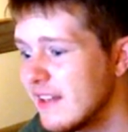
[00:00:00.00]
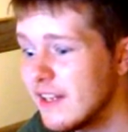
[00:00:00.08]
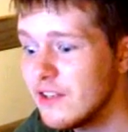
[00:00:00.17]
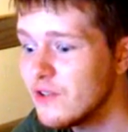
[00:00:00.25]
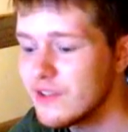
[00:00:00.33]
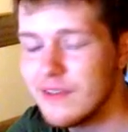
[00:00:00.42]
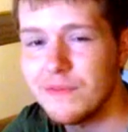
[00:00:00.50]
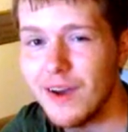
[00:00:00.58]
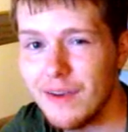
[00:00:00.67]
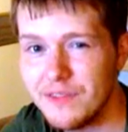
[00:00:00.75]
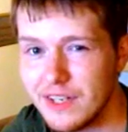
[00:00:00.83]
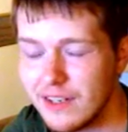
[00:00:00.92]
They use their
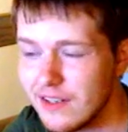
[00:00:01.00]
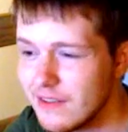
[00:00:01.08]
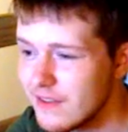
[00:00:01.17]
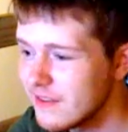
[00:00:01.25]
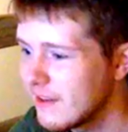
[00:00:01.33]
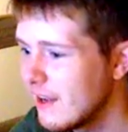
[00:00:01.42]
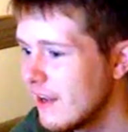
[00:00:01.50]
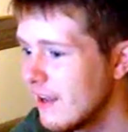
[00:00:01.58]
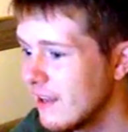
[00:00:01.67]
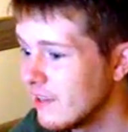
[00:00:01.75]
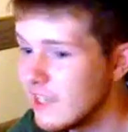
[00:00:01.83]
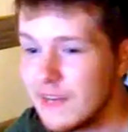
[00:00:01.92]
5 tickets,
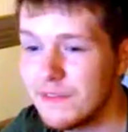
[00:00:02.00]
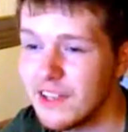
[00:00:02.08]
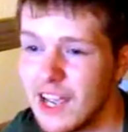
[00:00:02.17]
leave the